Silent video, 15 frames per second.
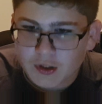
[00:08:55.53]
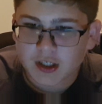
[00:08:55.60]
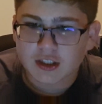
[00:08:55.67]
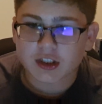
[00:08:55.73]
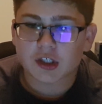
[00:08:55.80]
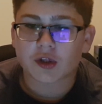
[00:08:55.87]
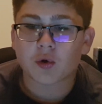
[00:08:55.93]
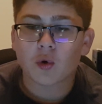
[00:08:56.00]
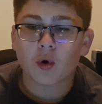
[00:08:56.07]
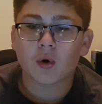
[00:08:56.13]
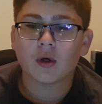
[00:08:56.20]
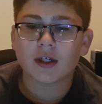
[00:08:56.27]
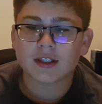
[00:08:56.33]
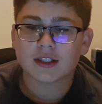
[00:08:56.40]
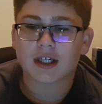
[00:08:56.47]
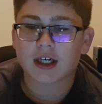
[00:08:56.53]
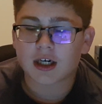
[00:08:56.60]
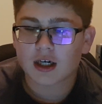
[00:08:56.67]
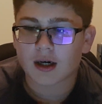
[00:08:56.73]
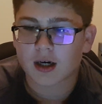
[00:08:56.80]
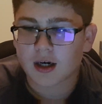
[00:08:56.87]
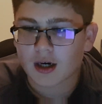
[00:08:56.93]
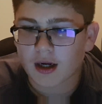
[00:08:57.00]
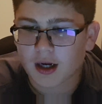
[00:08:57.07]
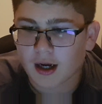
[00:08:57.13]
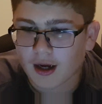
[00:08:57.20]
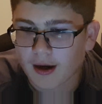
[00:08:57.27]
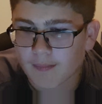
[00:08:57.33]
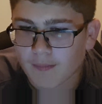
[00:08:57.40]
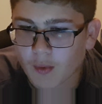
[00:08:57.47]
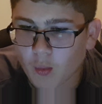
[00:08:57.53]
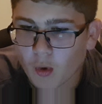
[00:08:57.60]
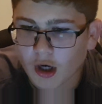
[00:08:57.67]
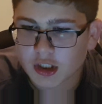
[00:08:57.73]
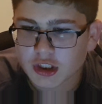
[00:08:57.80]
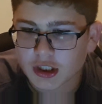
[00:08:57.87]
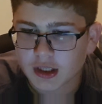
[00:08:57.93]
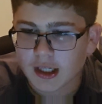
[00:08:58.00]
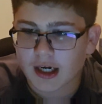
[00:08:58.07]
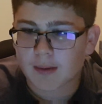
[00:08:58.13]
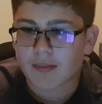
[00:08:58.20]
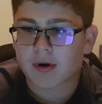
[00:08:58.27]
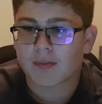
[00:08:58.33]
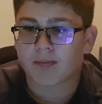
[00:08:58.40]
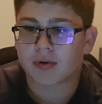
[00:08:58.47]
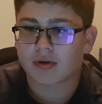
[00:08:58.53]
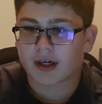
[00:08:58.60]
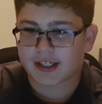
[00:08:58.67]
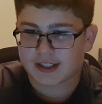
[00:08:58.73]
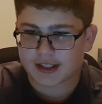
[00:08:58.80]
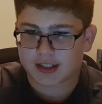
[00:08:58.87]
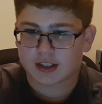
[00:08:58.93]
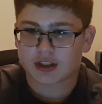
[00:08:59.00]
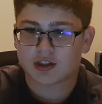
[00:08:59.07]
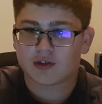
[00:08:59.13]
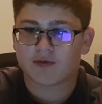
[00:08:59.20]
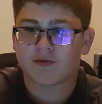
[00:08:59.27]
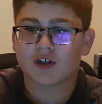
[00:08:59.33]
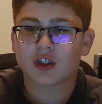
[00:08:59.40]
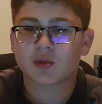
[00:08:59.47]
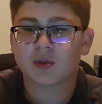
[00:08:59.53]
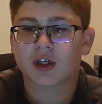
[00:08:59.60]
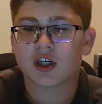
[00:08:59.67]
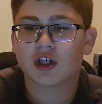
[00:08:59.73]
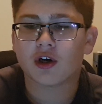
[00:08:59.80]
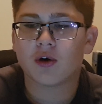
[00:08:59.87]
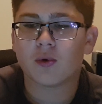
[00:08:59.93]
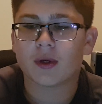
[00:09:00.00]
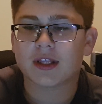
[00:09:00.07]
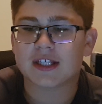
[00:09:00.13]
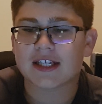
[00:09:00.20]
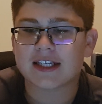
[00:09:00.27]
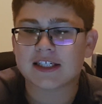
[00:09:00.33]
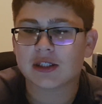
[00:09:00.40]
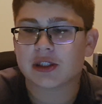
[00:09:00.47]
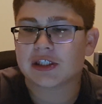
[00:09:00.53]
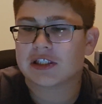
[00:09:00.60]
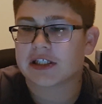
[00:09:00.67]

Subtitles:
going to start the whole entire watch lineup pricing. So first we're going to go with the Series